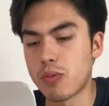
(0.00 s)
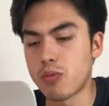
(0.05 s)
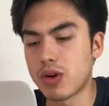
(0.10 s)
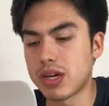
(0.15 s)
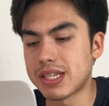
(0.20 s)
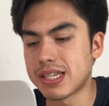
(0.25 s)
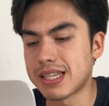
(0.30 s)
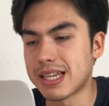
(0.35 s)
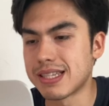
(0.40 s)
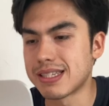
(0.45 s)

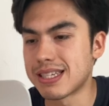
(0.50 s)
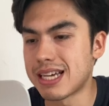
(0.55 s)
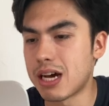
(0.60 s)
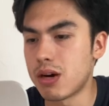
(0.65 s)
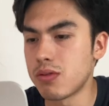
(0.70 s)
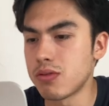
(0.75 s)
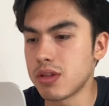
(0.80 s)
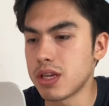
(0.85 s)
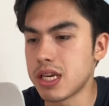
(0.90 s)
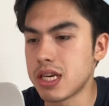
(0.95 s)
writing that
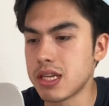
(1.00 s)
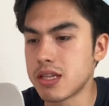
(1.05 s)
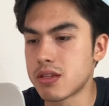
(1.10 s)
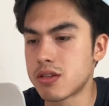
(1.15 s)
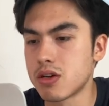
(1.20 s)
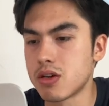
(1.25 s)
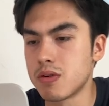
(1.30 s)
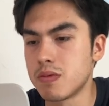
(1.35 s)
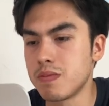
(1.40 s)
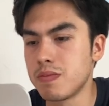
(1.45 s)
down,
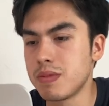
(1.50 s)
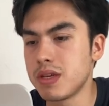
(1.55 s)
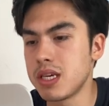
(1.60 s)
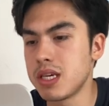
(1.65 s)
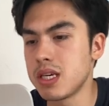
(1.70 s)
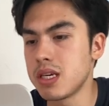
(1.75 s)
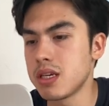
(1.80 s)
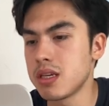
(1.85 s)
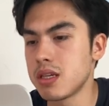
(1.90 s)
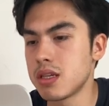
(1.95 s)

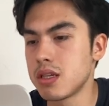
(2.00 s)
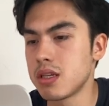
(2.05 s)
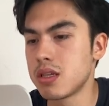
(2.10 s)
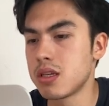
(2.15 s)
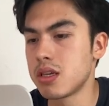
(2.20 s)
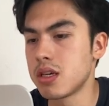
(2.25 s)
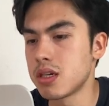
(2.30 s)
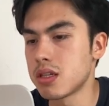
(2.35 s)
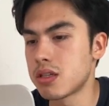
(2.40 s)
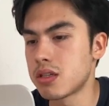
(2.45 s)

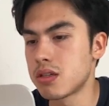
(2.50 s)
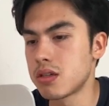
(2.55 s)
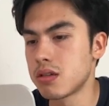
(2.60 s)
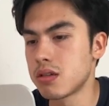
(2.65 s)
intermediate,